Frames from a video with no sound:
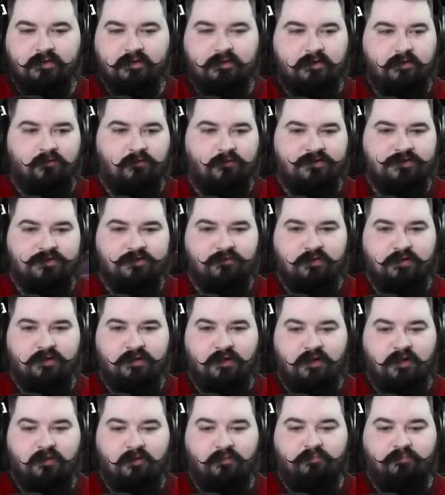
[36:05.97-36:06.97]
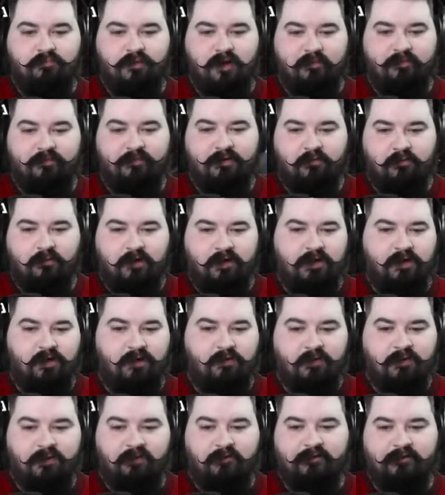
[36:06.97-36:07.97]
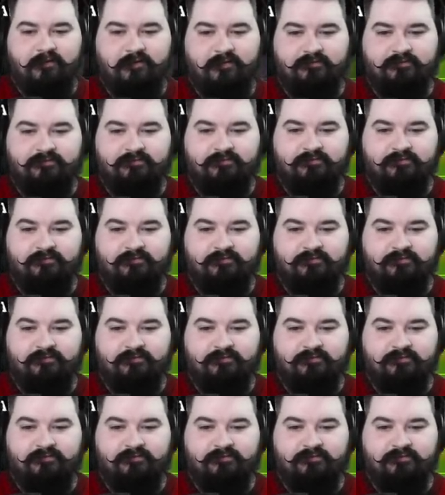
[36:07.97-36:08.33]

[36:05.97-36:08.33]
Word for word: That wasn't really like prepped and ready or whatever.